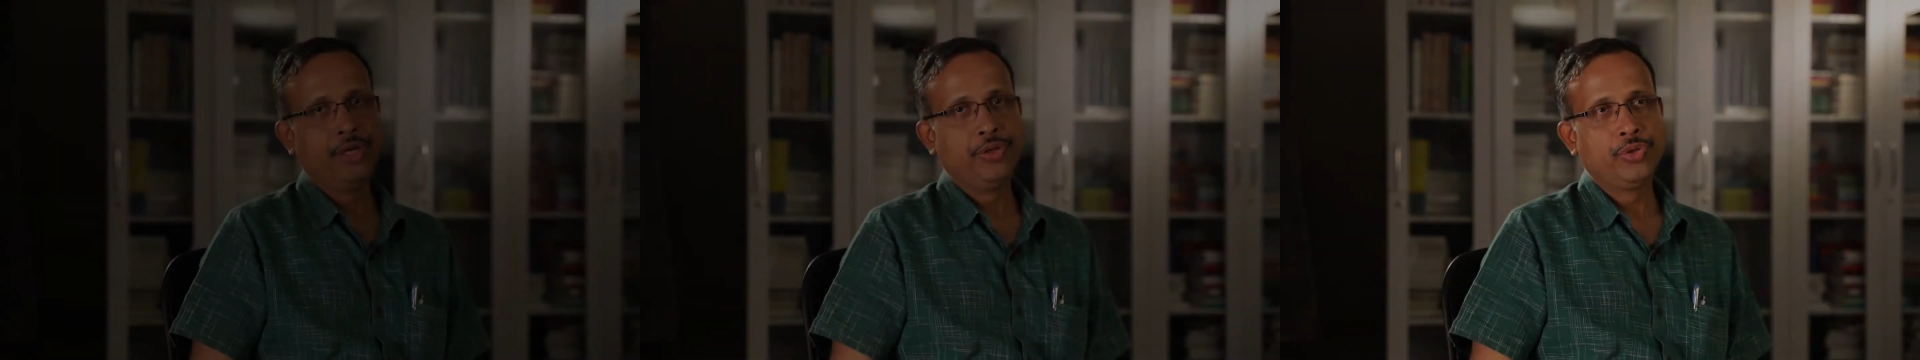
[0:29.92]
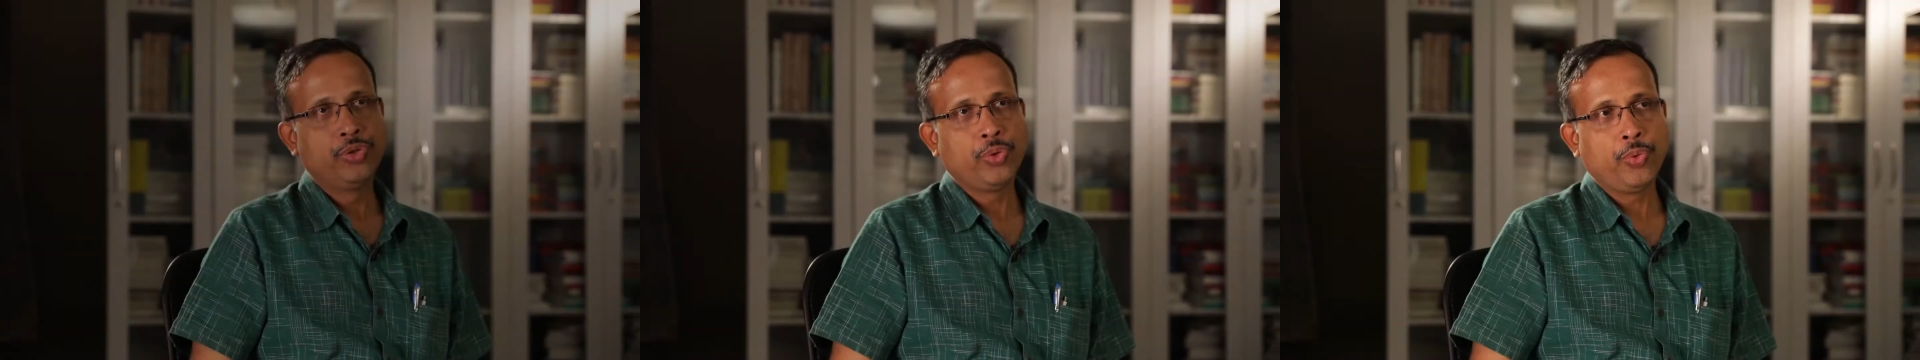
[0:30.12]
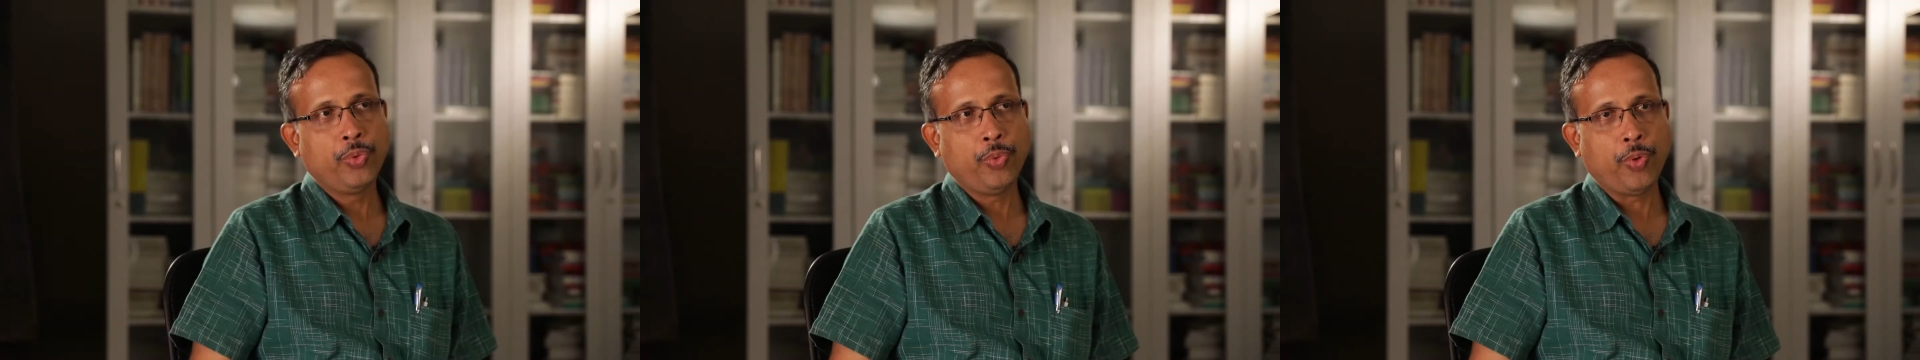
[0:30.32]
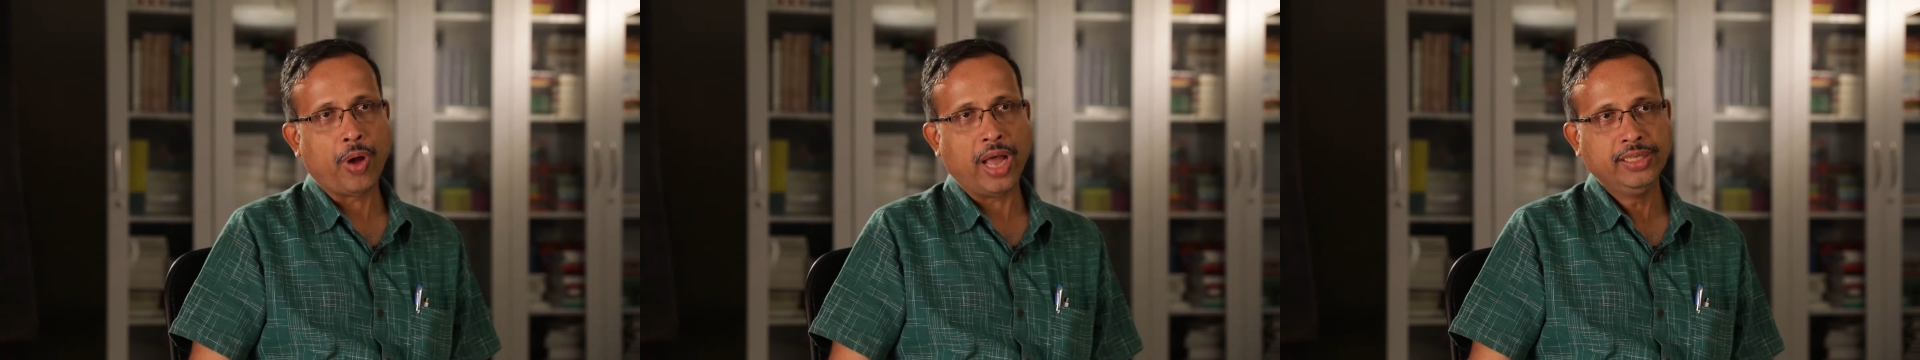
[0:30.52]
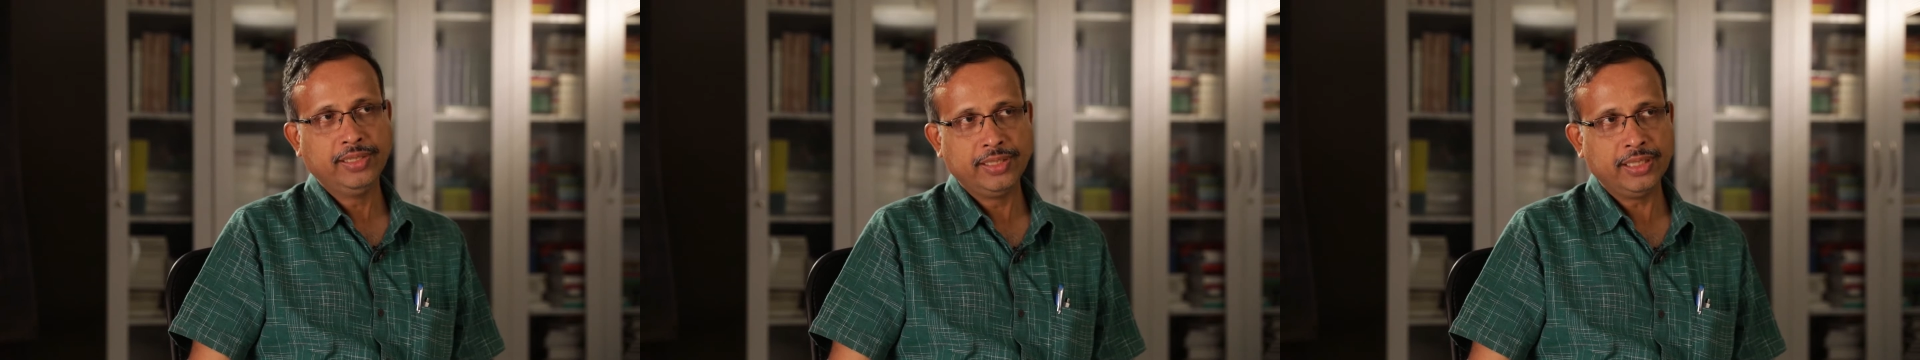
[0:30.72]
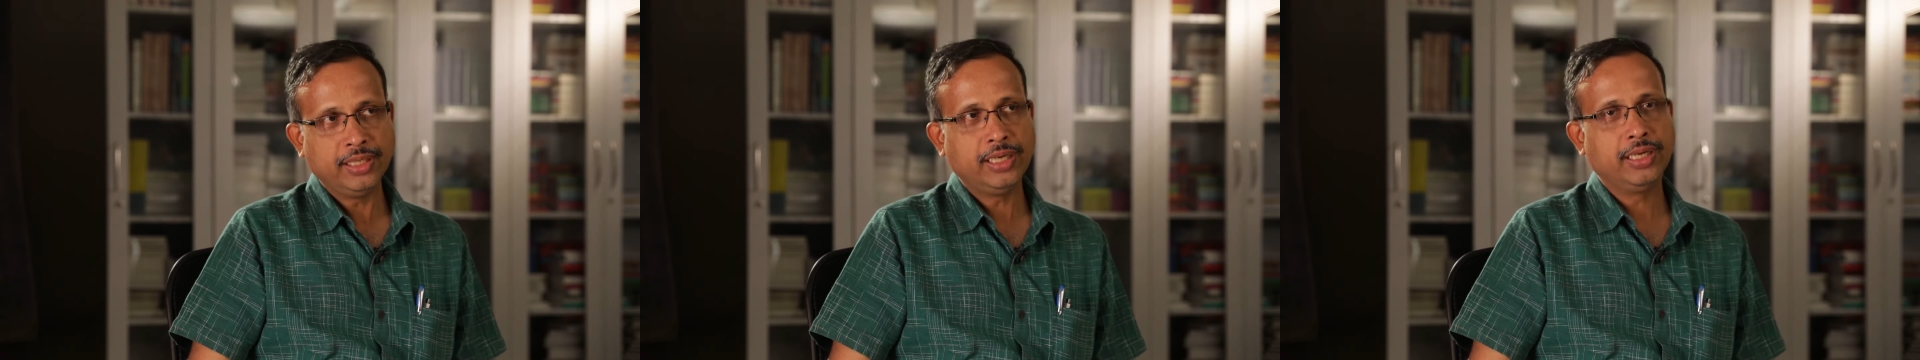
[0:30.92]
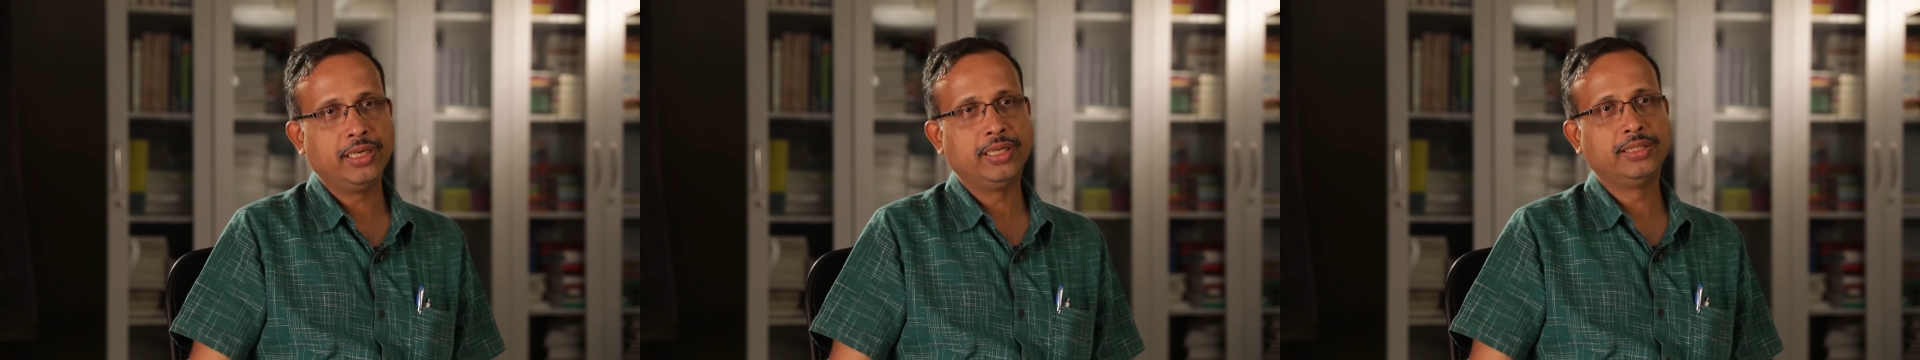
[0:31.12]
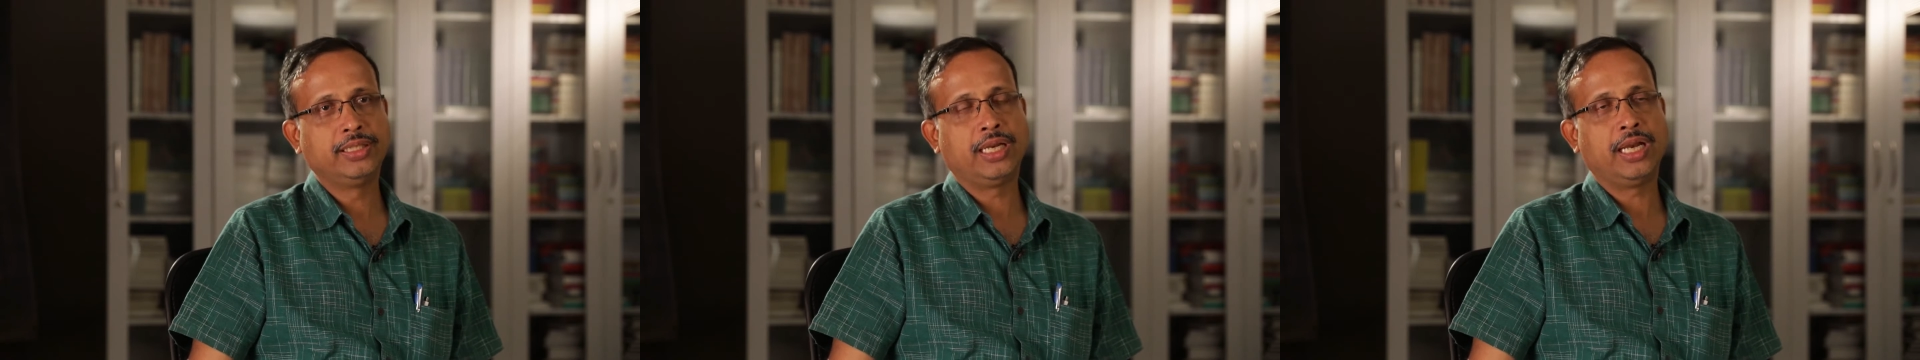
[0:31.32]
So I see
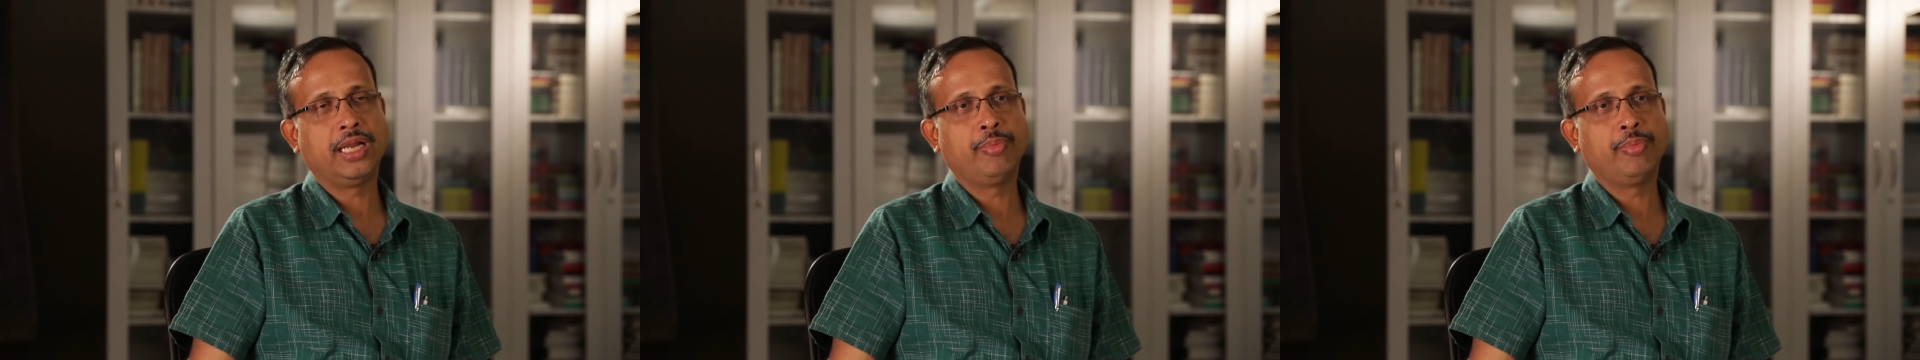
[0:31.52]
digital